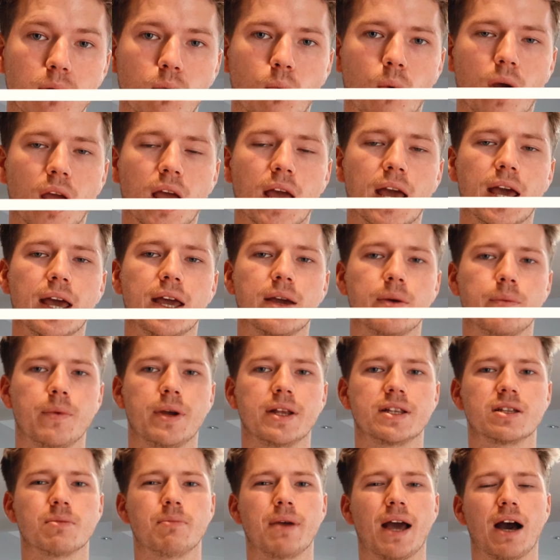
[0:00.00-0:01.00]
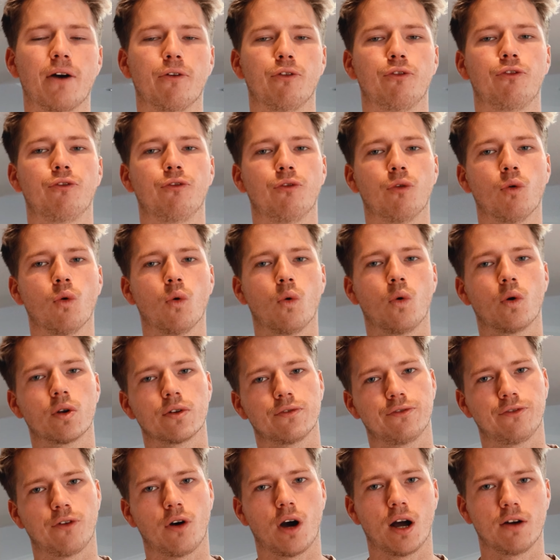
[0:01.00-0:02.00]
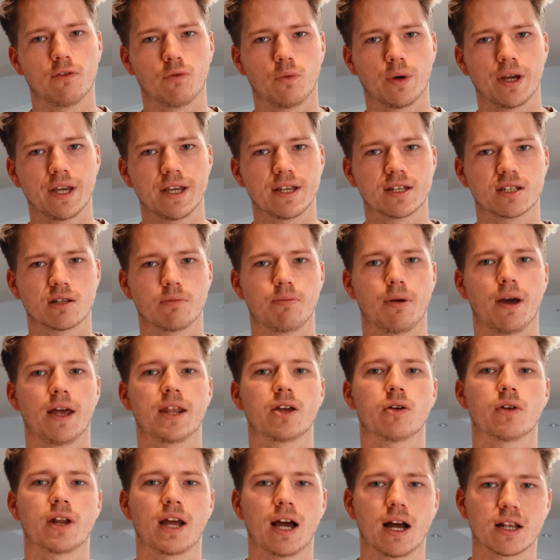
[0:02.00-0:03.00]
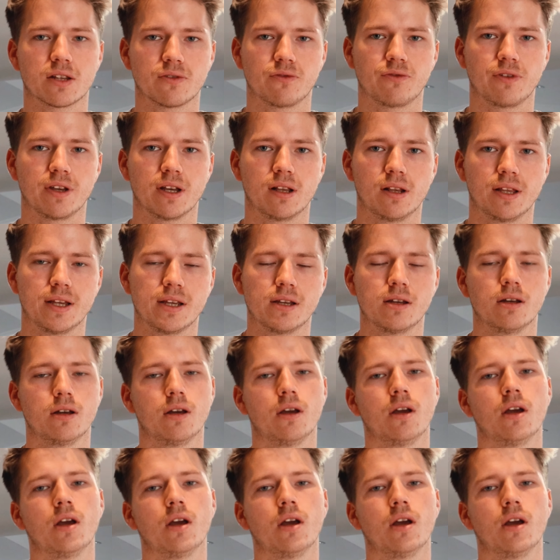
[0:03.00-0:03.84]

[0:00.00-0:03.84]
where it's about 4 to 5 weeks, depending on how it's feeling.